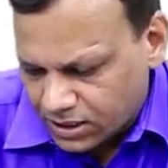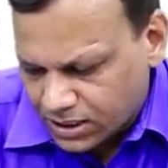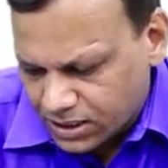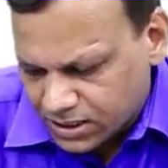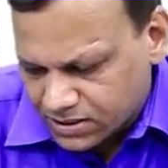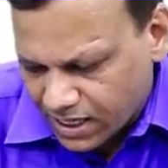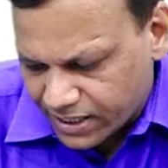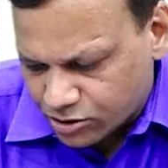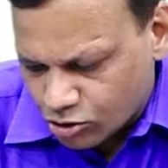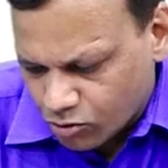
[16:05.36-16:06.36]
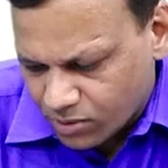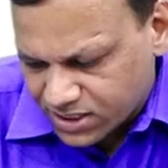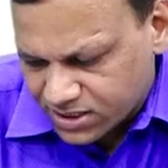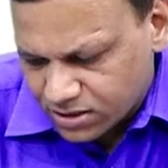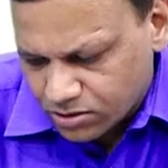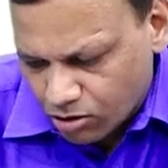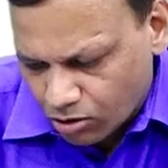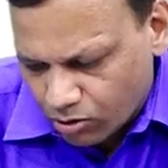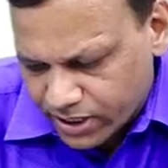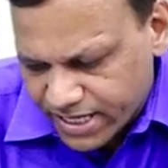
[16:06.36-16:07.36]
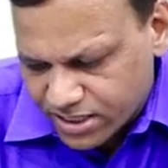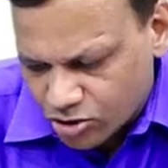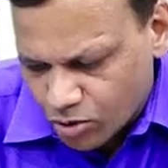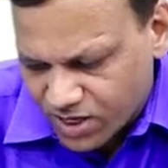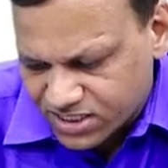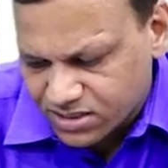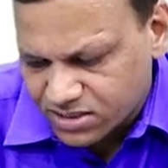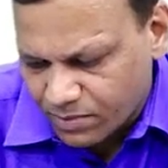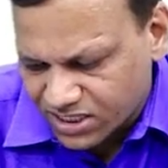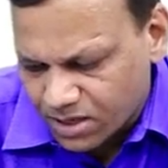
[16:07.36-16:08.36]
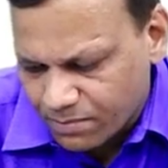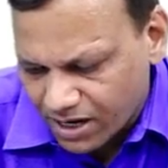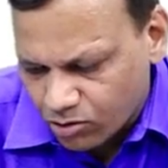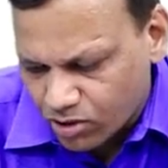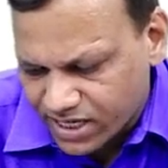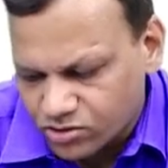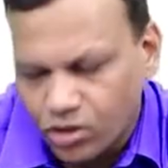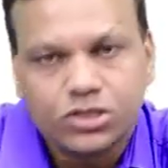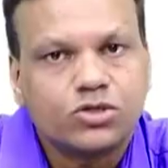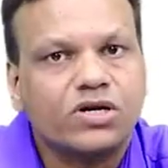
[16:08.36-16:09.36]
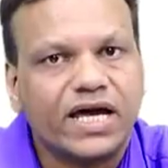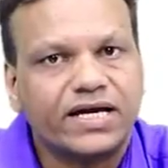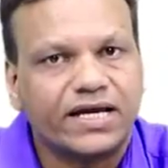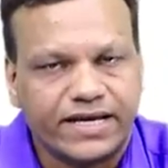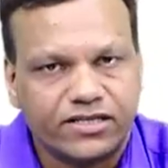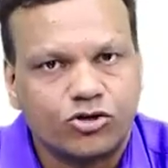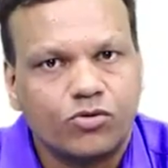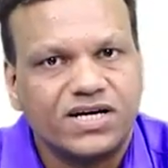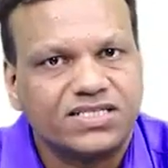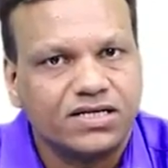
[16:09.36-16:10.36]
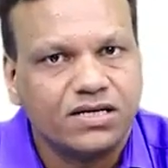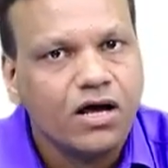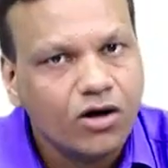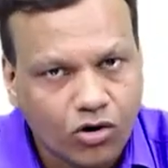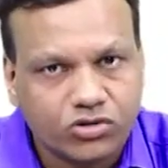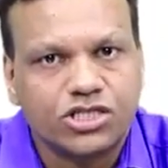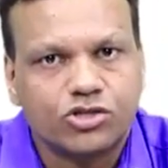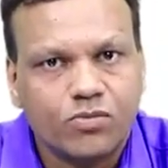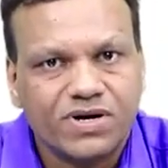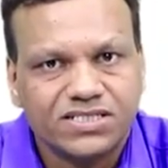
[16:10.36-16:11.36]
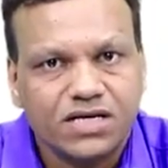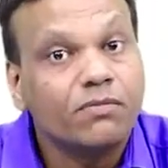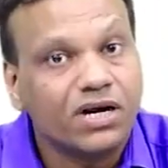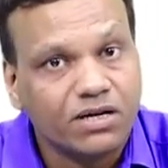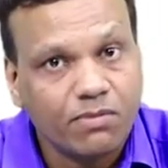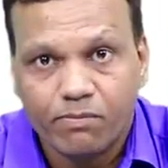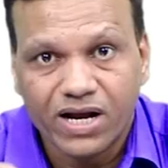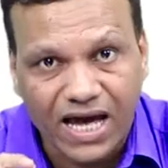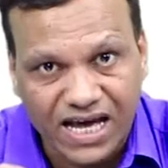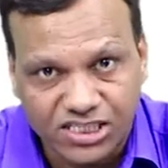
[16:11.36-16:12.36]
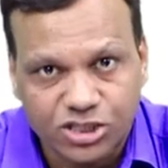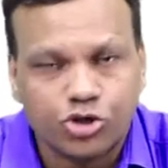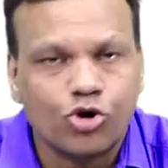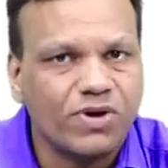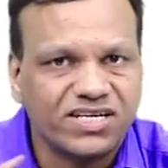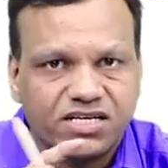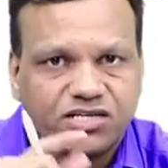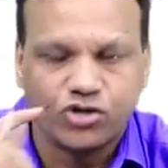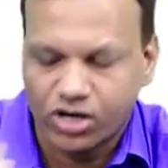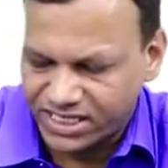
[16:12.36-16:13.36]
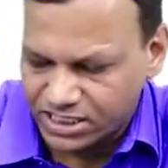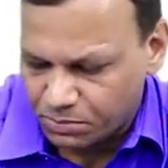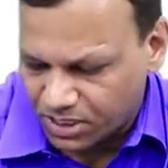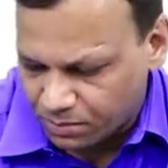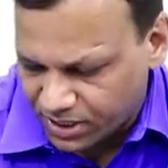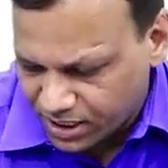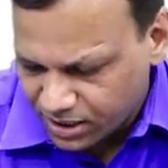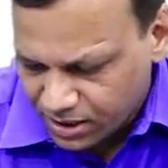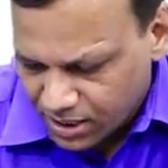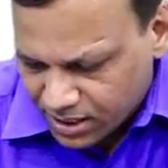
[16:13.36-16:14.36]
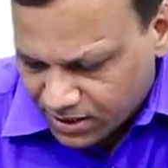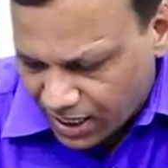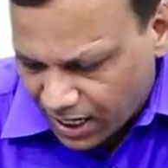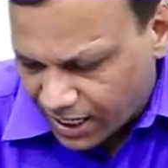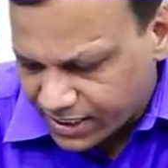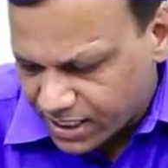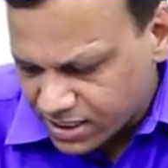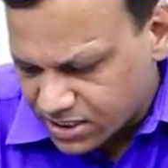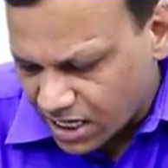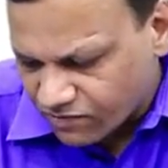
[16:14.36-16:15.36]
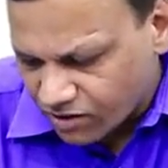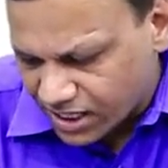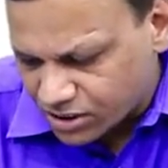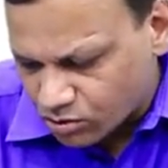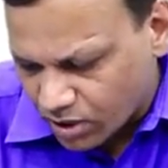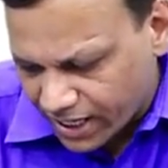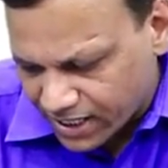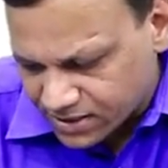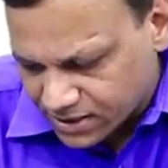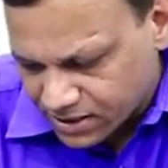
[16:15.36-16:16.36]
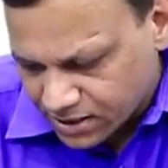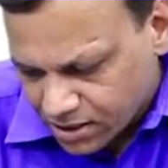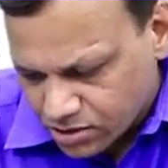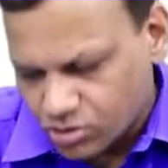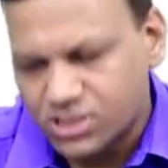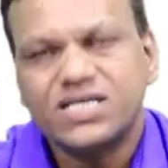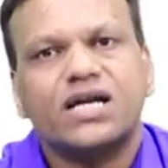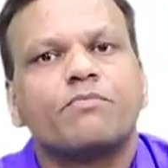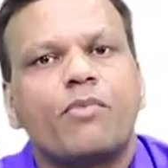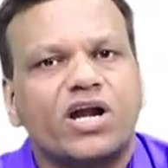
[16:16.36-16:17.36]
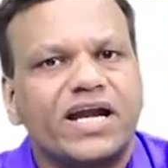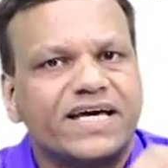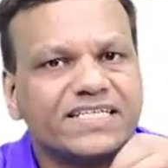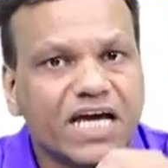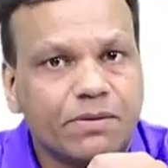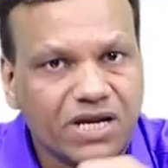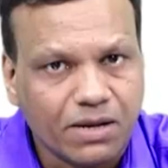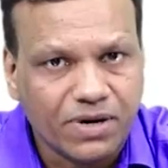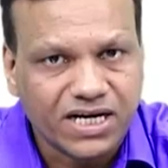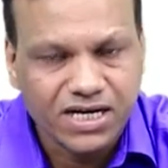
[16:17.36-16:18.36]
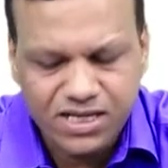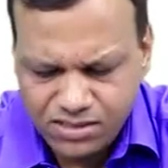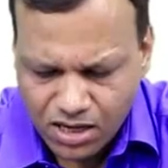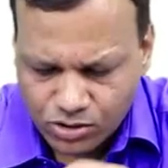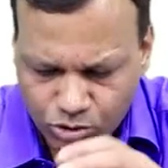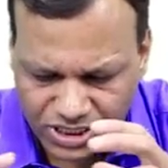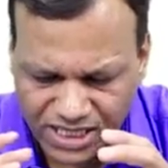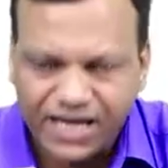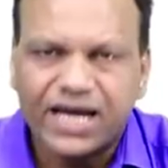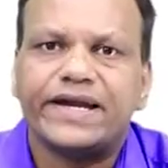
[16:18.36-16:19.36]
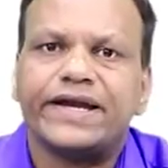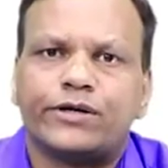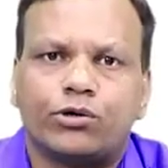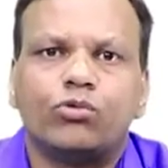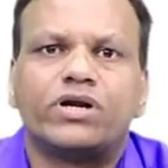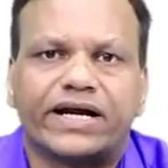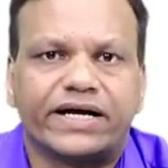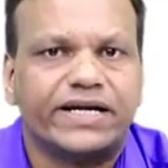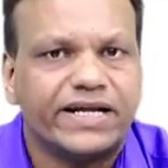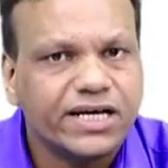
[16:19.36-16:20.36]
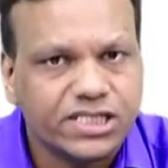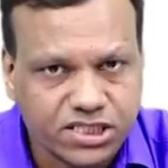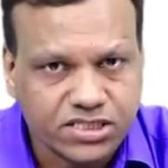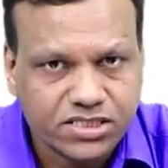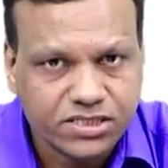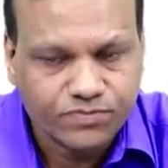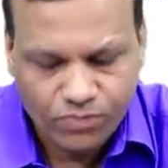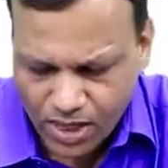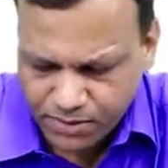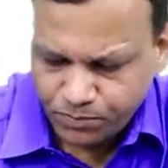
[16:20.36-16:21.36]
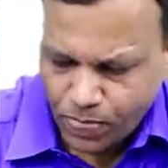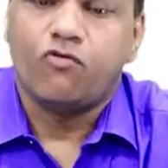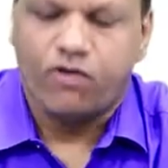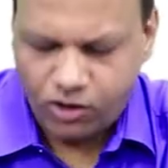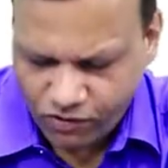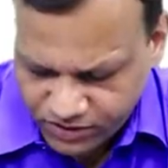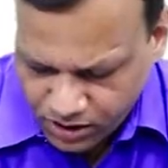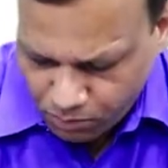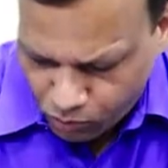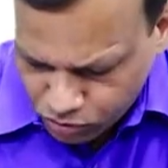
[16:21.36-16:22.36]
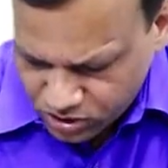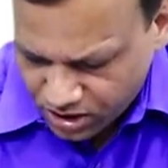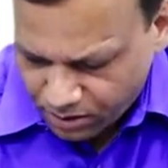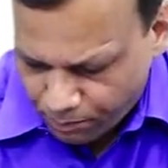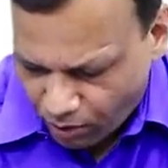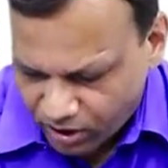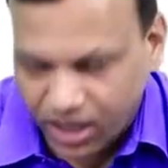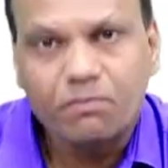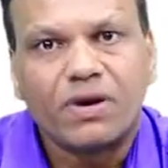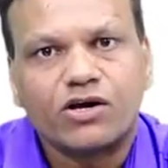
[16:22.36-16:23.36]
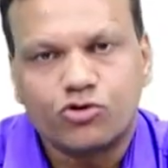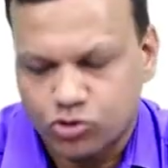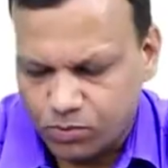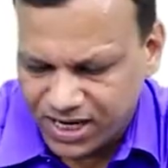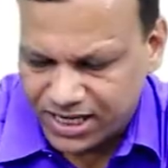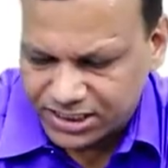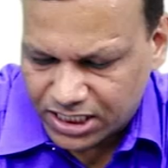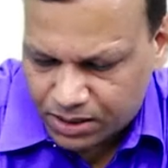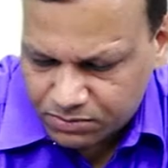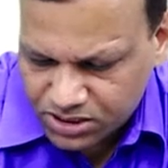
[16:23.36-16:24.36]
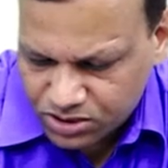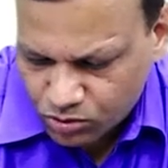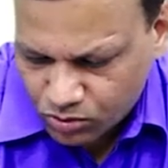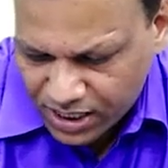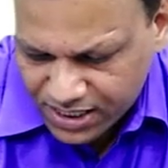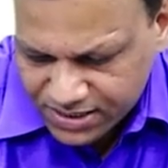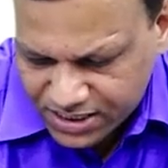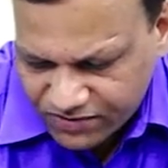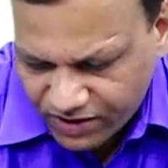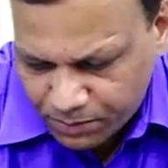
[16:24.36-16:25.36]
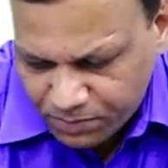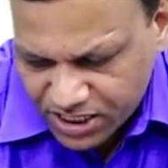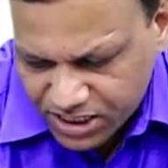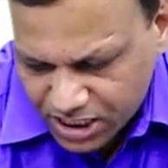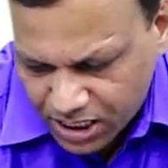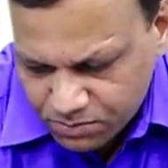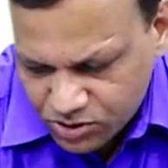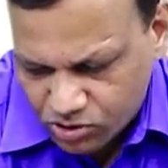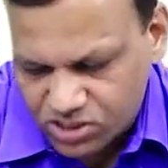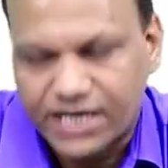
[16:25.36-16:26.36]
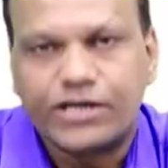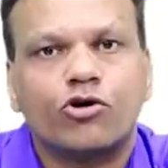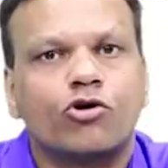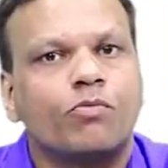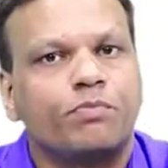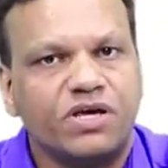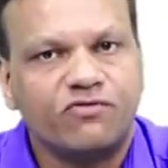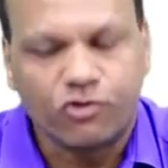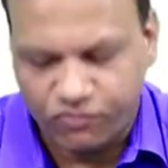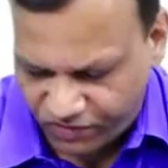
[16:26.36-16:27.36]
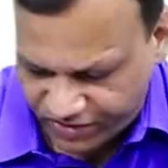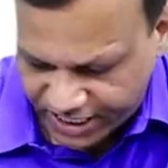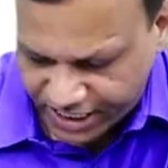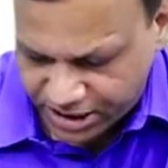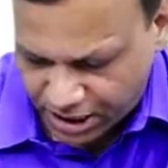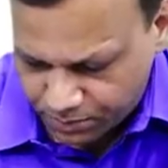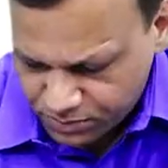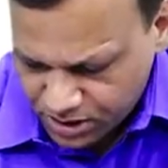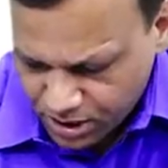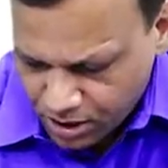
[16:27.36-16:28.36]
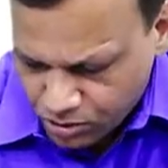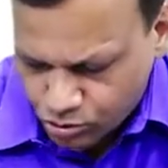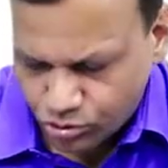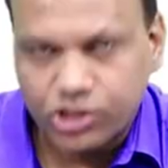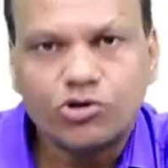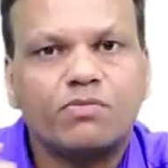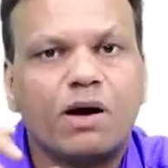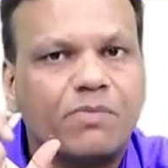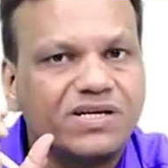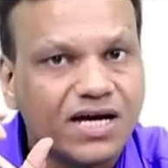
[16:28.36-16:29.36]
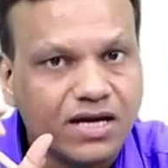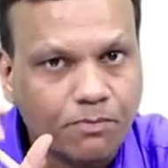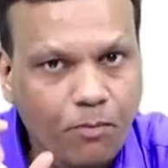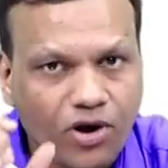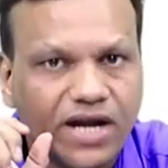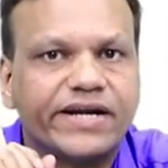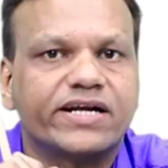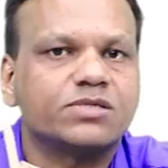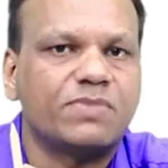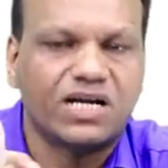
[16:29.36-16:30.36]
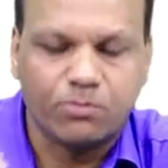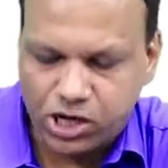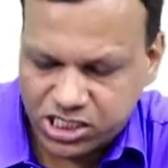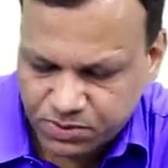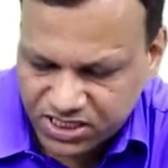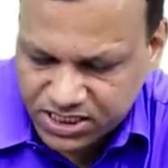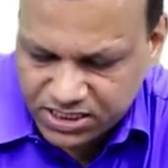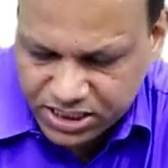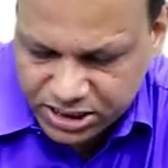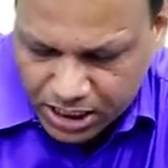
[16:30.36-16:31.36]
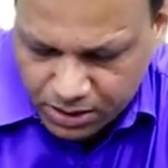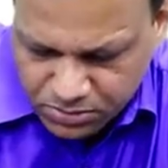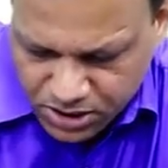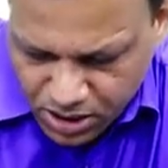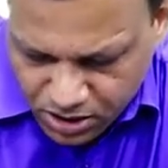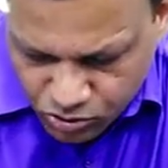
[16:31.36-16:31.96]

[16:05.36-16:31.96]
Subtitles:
E is erythromycin. Not only erythromycin, some other macrolides also like clarithromycin, roxithromycin. But remember, azithromycin is not enzyme inhibitor. Then INH stands for isoniazid. So these are important enzyme inhibitors. So they can lead to drug interactions. Okay? Now, one of the most important microsomal enzymes is known as CYP enzymes or cytochrome P450 enzymes. So you need to remember the important drugs metabolized by these enzymes.